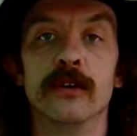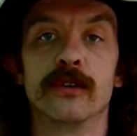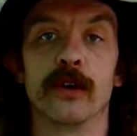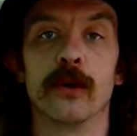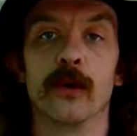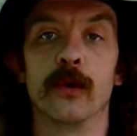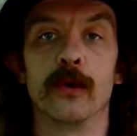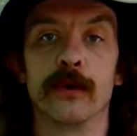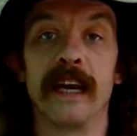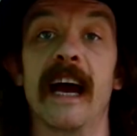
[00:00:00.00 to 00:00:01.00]

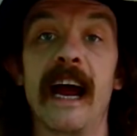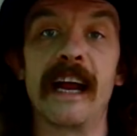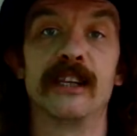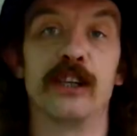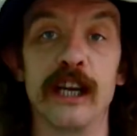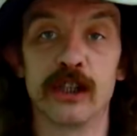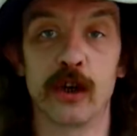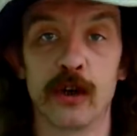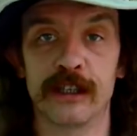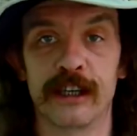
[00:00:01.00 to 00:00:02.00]
So, yeah, I had to change
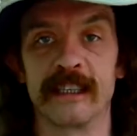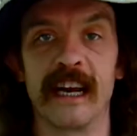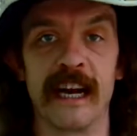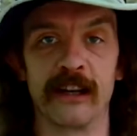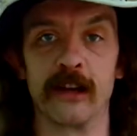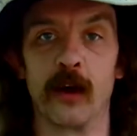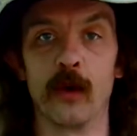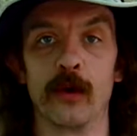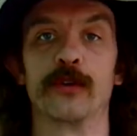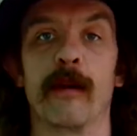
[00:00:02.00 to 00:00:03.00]
shirts because I had an
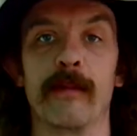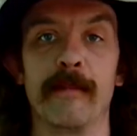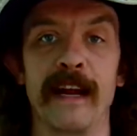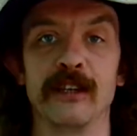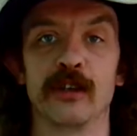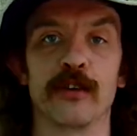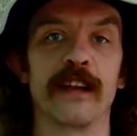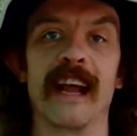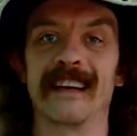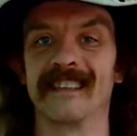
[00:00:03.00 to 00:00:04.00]
old grubby paint shirt that
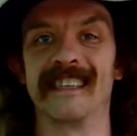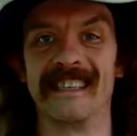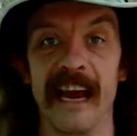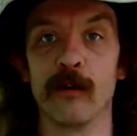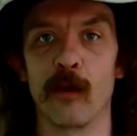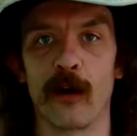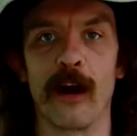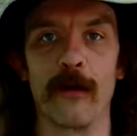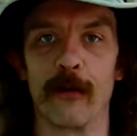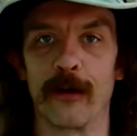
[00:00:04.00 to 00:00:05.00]
actually said where
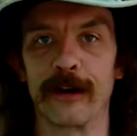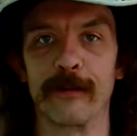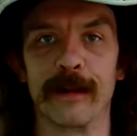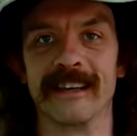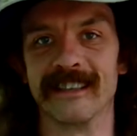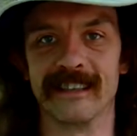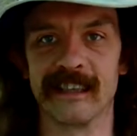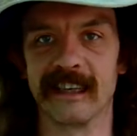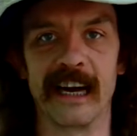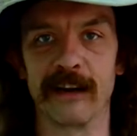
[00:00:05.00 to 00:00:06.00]
I work because
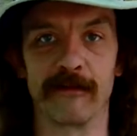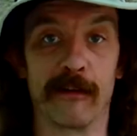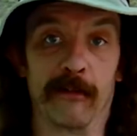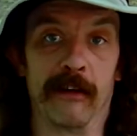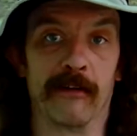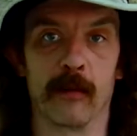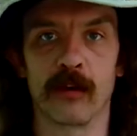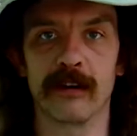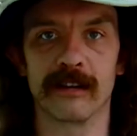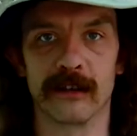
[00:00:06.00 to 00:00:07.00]
I got it for free from
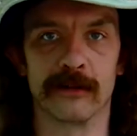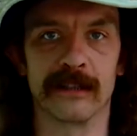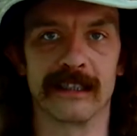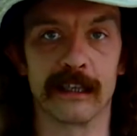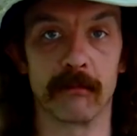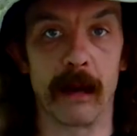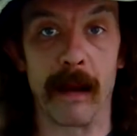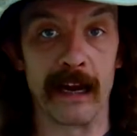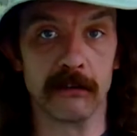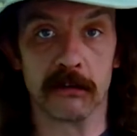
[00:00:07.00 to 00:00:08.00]
work, so it's like my
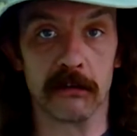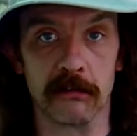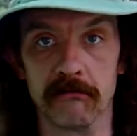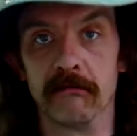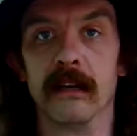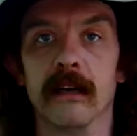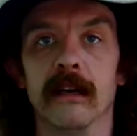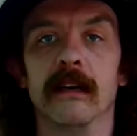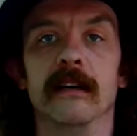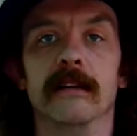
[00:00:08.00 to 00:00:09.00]
paint
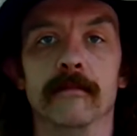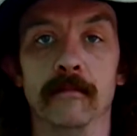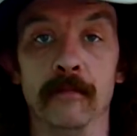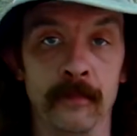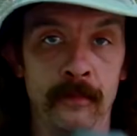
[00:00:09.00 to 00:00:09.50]
shirt.